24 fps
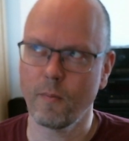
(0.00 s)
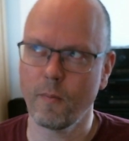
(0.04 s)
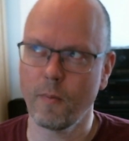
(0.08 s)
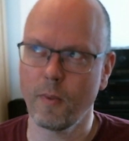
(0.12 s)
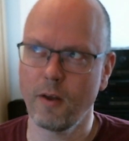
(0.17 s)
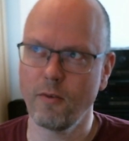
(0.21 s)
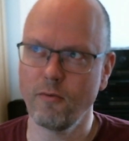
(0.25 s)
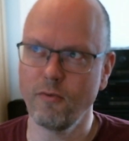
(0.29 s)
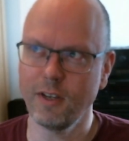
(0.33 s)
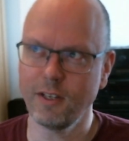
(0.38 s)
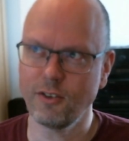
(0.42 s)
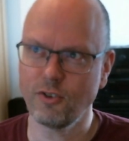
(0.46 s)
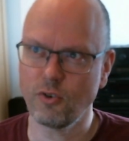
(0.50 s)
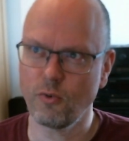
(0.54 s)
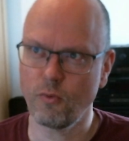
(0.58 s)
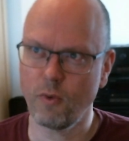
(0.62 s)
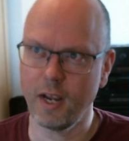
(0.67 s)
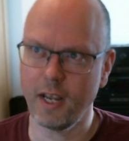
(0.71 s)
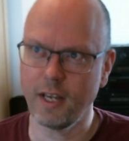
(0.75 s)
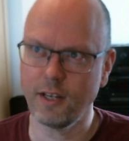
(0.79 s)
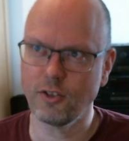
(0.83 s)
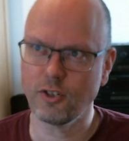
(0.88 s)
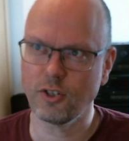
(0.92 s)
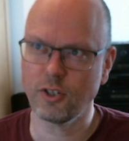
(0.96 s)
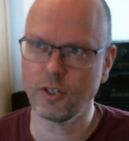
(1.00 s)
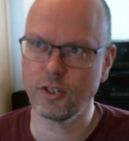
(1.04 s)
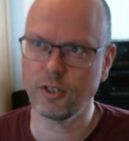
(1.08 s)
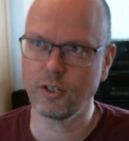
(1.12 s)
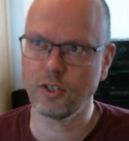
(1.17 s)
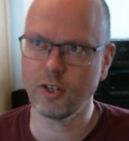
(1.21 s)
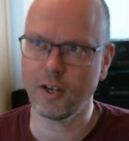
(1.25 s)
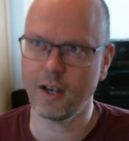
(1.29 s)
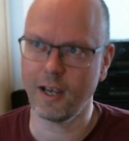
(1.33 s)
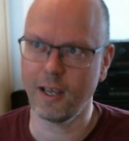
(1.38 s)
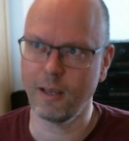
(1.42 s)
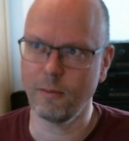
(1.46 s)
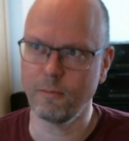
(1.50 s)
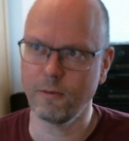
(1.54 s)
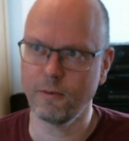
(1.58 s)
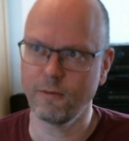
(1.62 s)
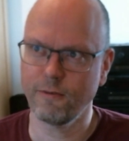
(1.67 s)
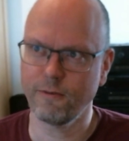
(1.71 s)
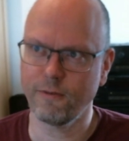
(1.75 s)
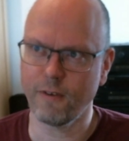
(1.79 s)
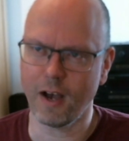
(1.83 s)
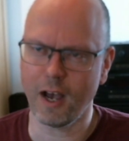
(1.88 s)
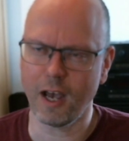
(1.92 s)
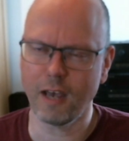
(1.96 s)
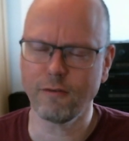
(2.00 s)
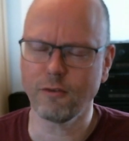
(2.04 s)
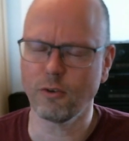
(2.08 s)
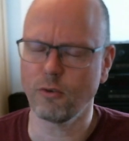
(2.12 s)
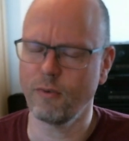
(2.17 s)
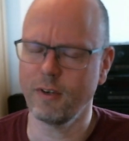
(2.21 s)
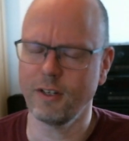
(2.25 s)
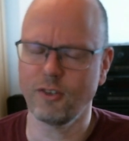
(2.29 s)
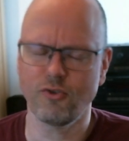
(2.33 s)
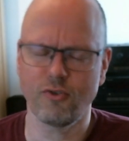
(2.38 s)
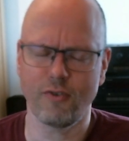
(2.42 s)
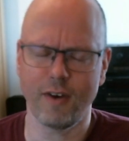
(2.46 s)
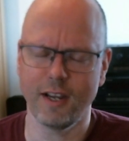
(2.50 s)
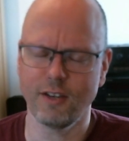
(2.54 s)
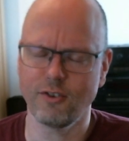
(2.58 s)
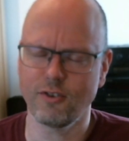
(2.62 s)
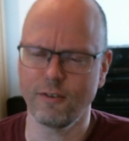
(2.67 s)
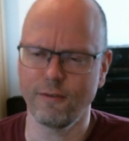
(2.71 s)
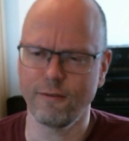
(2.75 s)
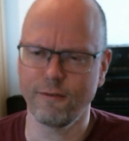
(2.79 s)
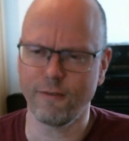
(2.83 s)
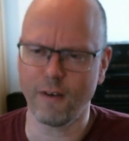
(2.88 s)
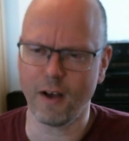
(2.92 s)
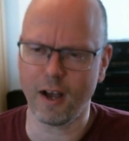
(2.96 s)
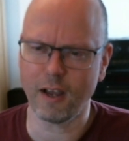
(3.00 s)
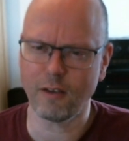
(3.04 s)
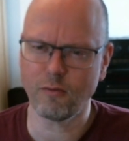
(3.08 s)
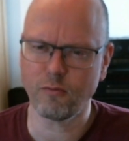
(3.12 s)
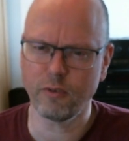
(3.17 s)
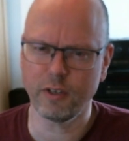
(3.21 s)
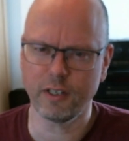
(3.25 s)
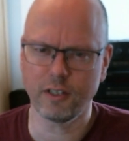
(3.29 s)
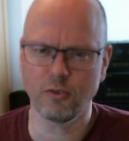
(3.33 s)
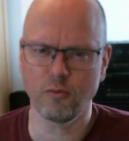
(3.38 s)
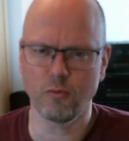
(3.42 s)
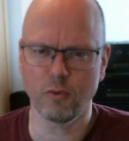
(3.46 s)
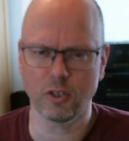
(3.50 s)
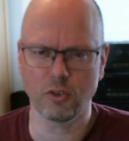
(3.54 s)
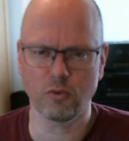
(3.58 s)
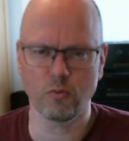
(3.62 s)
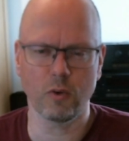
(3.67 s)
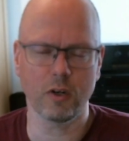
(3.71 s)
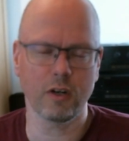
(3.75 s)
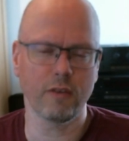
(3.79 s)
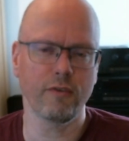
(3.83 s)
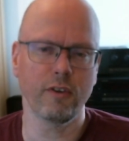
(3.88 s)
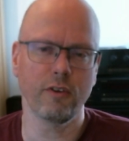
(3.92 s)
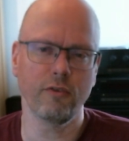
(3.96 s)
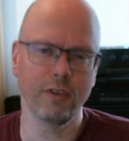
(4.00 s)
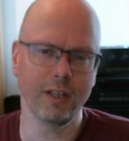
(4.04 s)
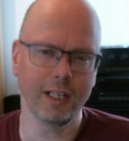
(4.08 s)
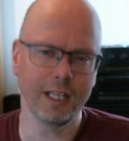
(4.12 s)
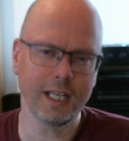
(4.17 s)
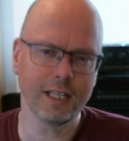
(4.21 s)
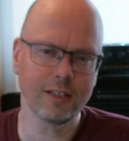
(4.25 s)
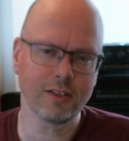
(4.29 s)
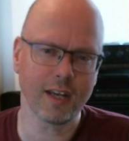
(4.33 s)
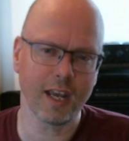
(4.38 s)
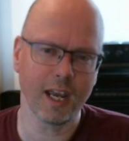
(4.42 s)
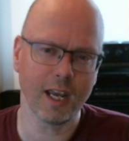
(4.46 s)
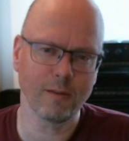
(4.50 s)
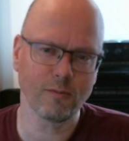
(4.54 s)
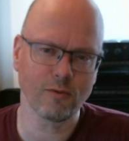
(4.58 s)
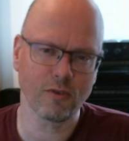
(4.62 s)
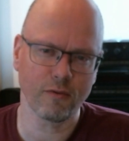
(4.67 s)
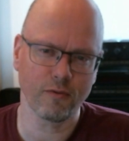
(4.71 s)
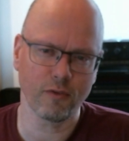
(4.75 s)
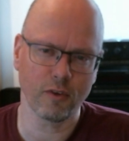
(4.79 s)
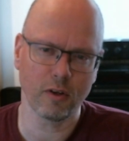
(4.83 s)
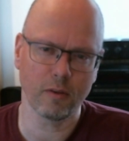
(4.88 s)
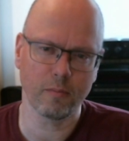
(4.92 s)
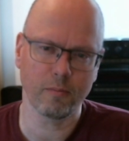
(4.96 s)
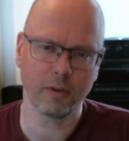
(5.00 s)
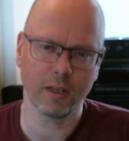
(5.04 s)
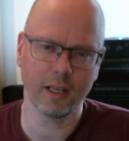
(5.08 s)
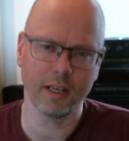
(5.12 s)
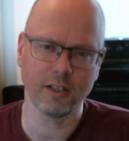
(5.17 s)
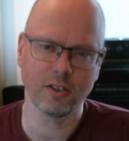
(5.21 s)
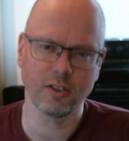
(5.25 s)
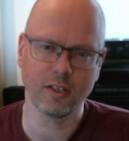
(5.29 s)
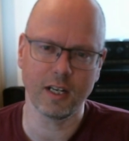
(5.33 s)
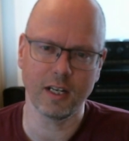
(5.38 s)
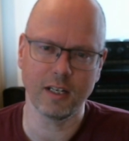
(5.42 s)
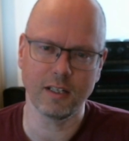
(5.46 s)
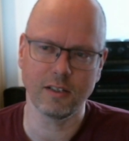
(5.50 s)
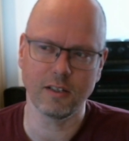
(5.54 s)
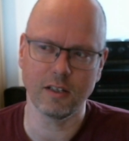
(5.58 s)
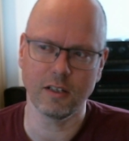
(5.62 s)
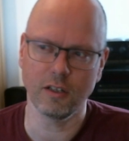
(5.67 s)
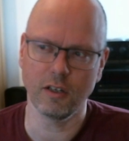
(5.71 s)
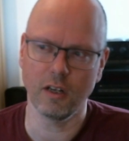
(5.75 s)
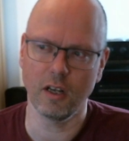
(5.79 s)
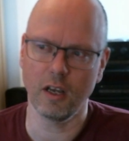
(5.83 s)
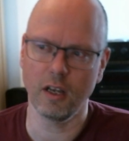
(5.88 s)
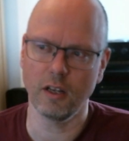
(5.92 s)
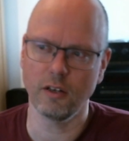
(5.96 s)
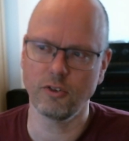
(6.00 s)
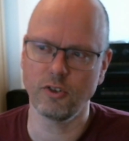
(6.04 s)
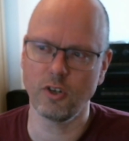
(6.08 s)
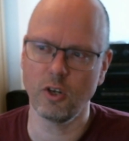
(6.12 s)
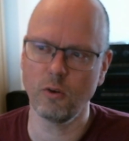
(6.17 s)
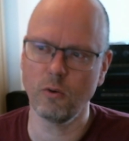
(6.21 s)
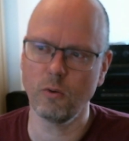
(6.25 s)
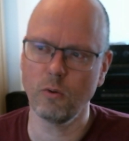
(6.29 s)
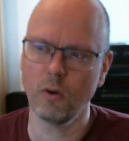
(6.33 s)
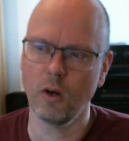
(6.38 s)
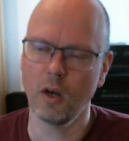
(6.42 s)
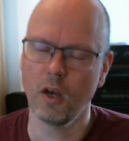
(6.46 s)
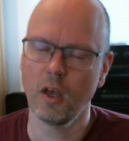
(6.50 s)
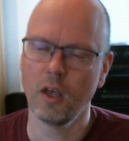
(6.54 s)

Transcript: Ridge Racer Type 5 or Ridge Racer 5, which was one of the release games on the PlayStation 2.